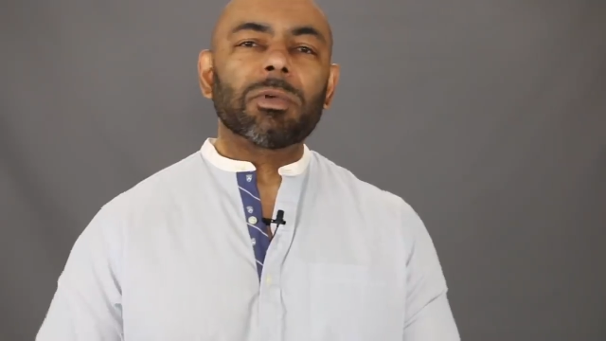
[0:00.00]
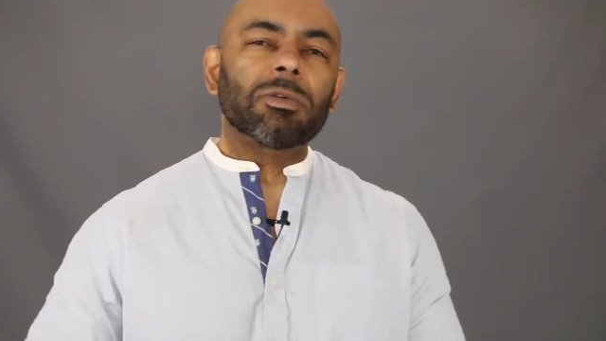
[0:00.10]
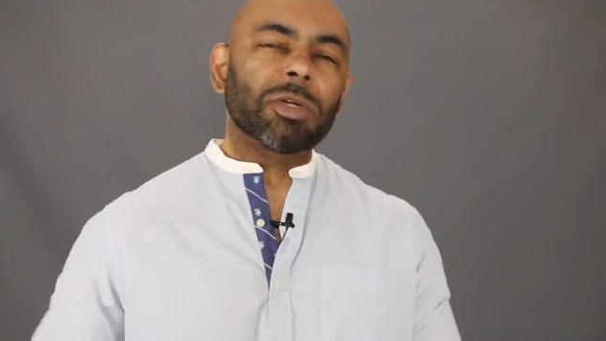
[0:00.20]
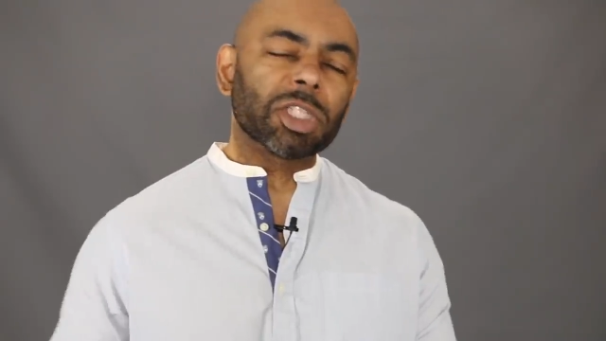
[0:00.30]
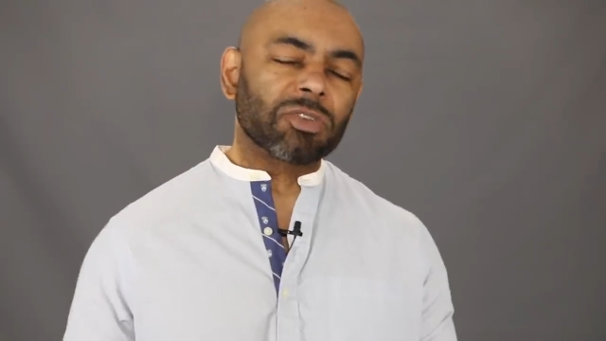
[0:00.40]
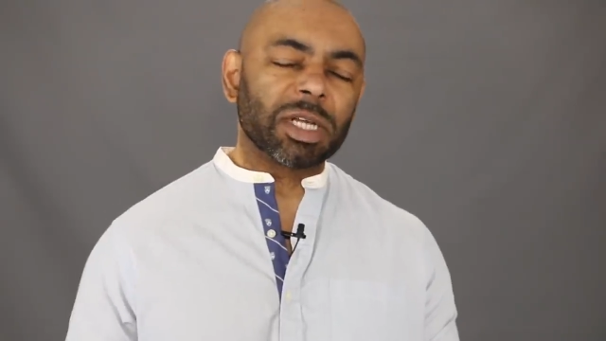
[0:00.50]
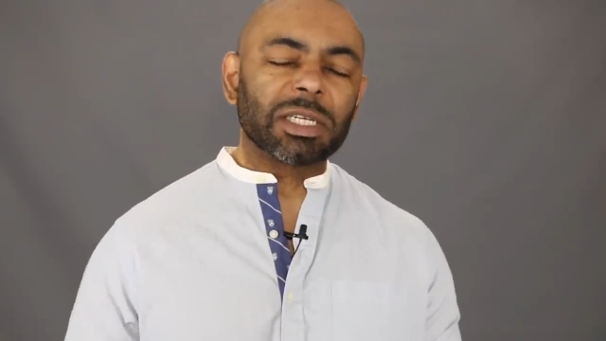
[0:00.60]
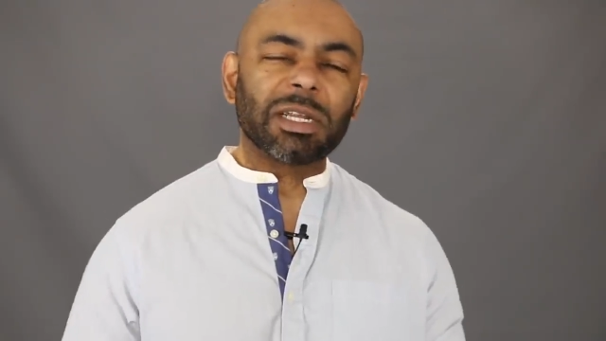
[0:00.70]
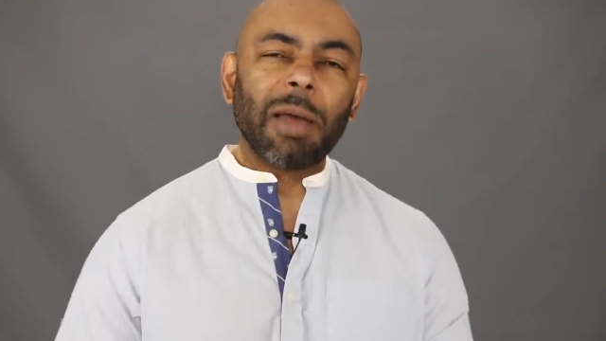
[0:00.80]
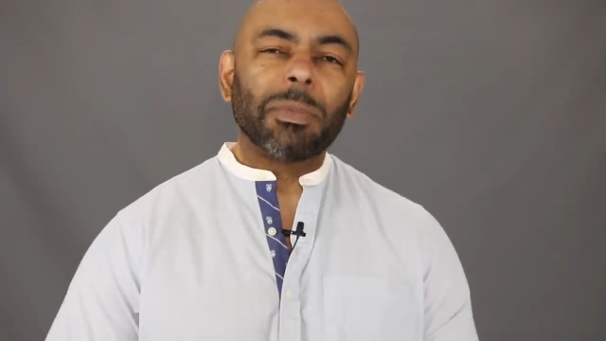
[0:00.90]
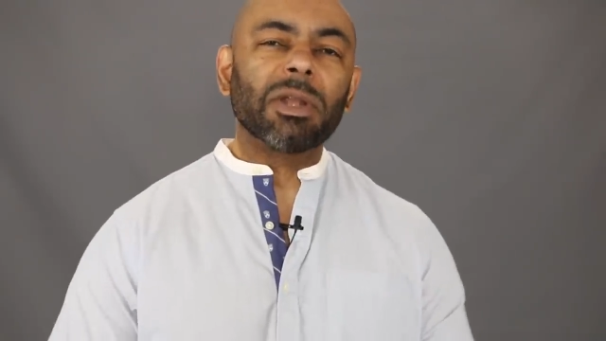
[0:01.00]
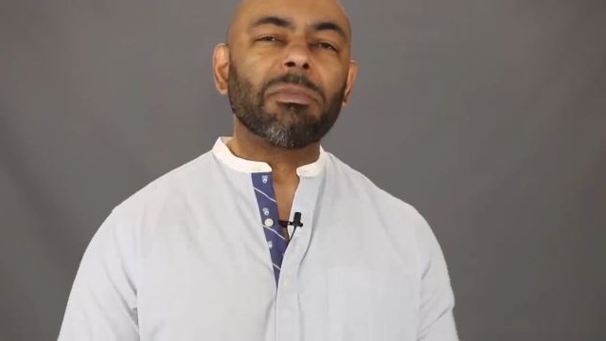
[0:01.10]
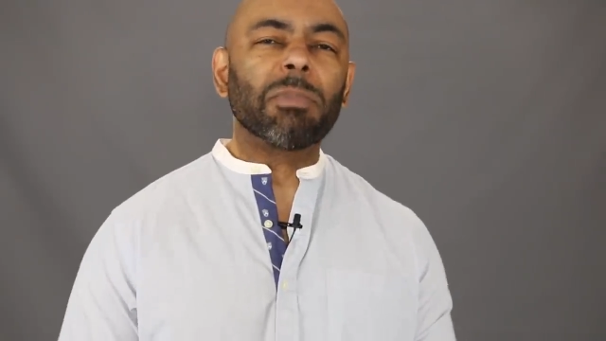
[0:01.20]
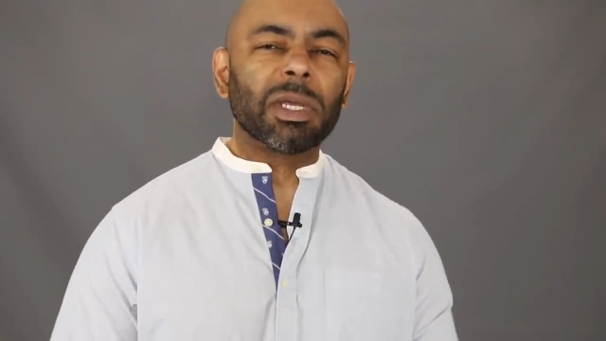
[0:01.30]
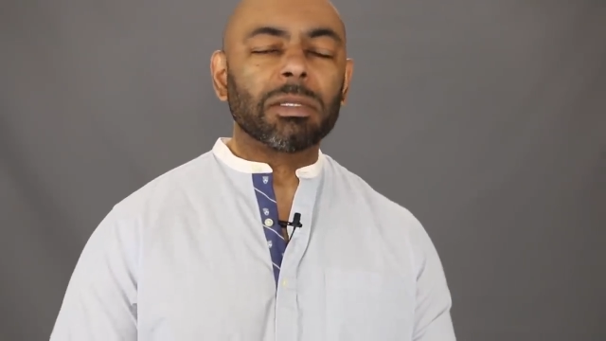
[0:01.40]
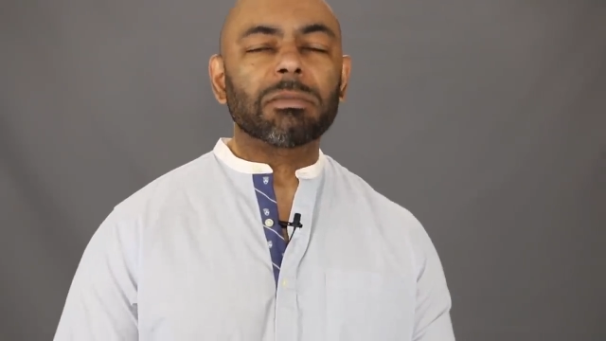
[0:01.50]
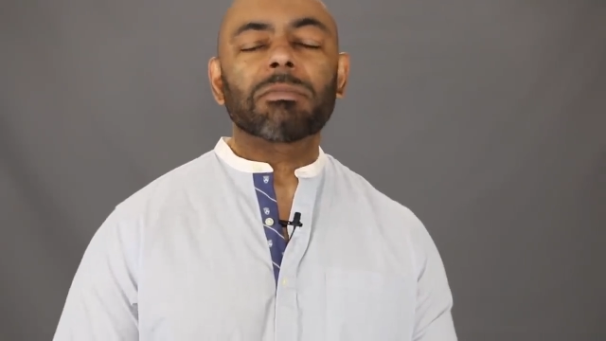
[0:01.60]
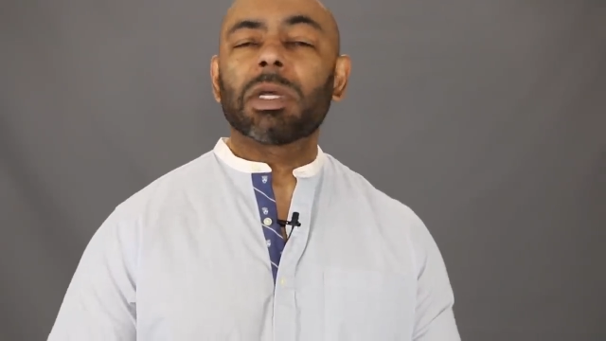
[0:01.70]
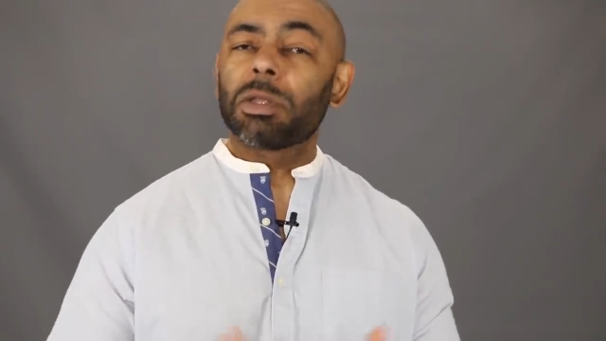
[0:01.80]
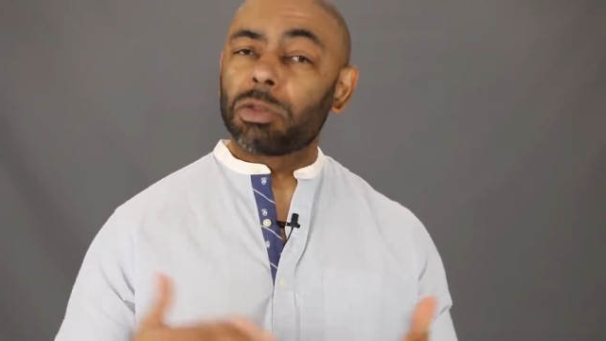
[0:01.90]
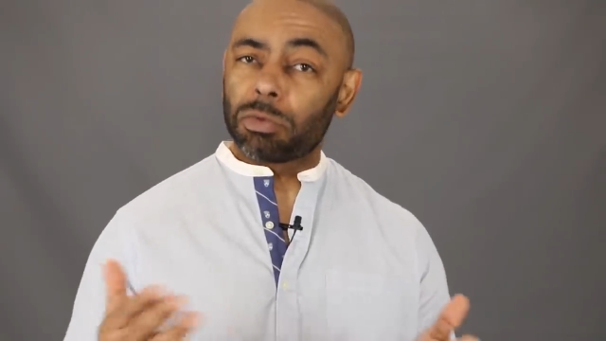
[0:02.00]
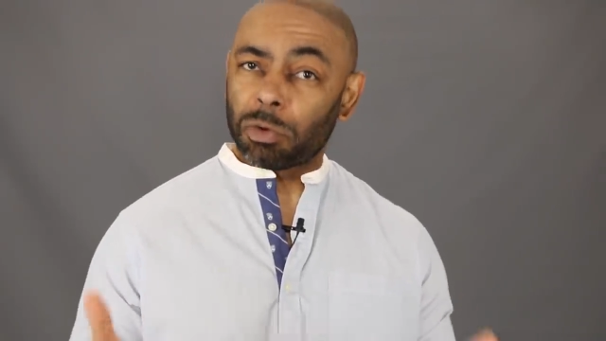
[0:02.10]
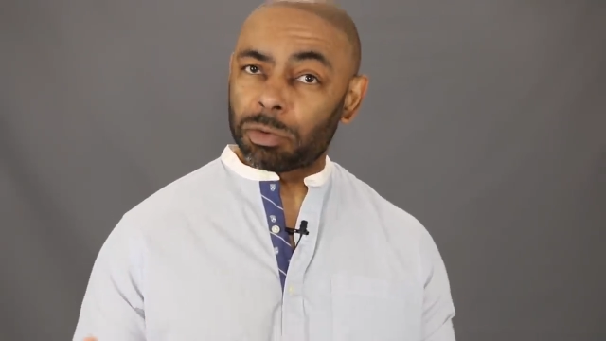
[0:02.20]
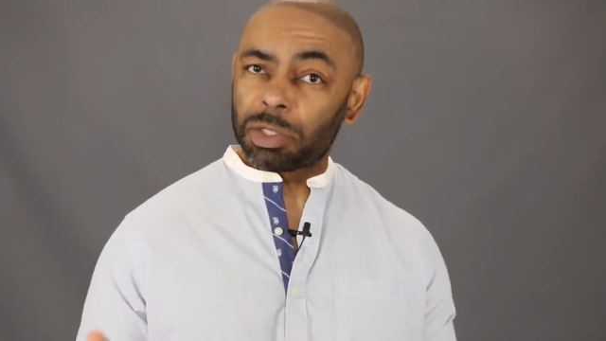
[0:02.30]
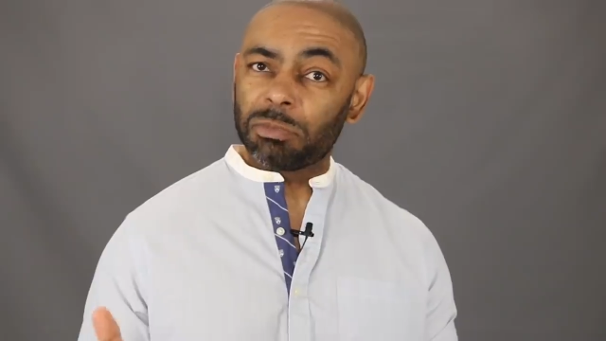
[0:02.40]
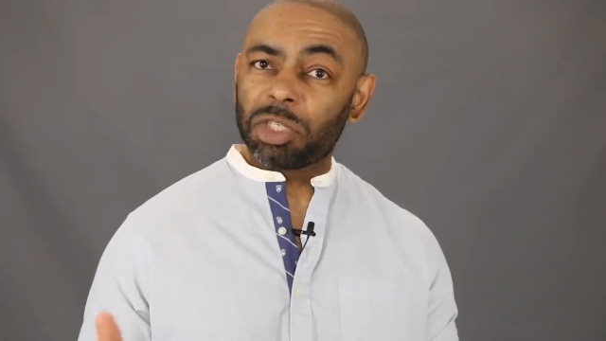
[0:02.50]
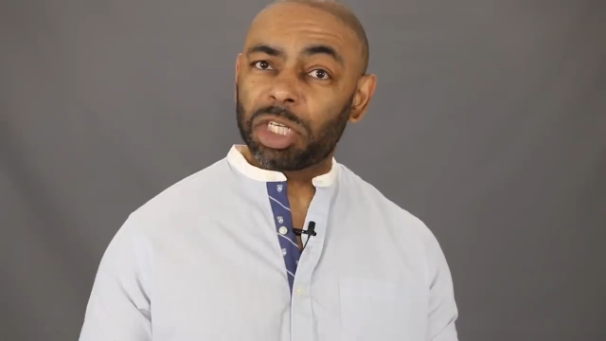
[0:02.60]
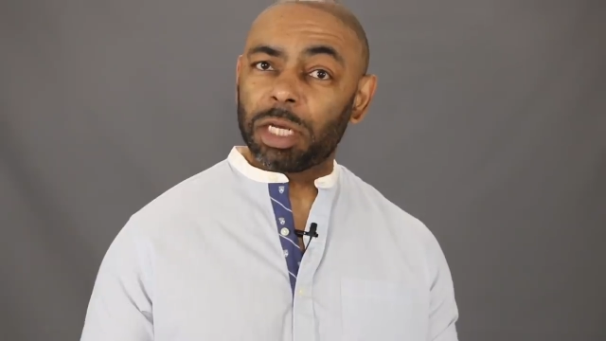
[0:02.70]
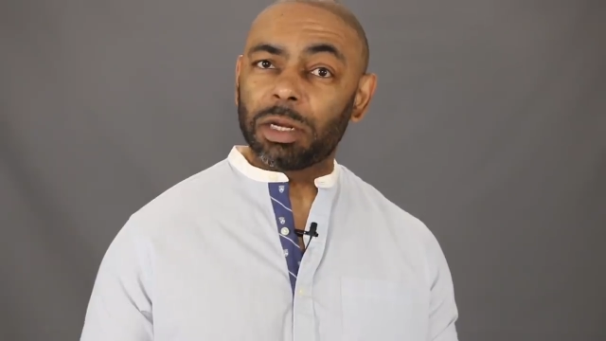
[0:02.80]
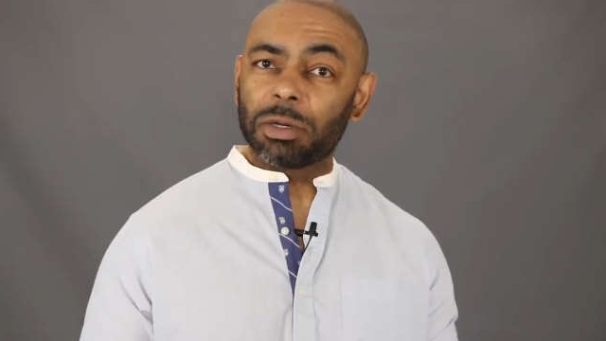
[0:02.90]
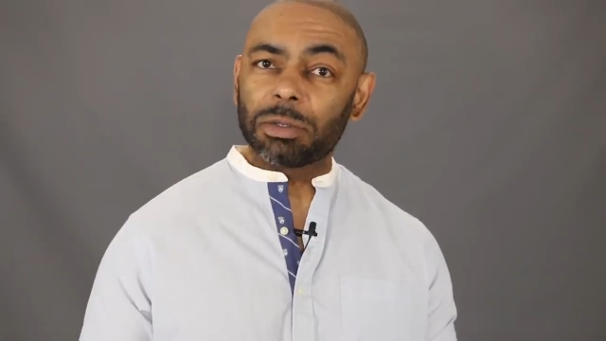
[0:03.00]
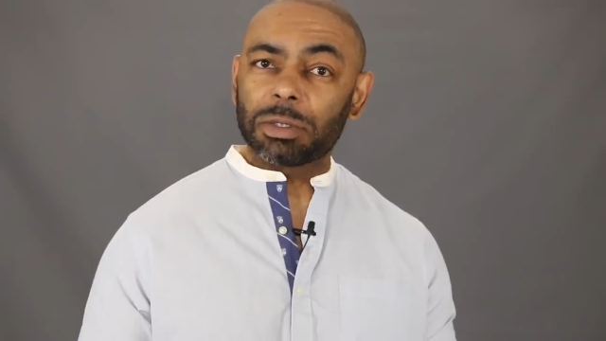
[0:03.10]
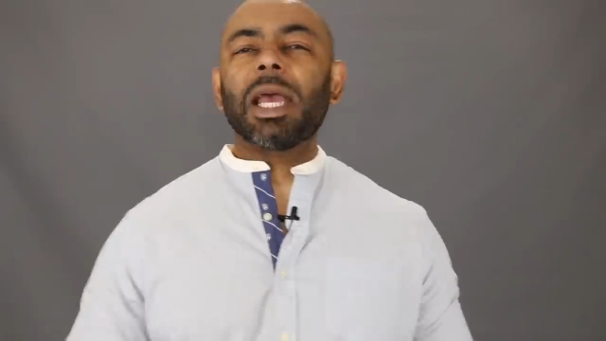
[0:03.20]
when you want to dress it up a little bit, throw on some chinos.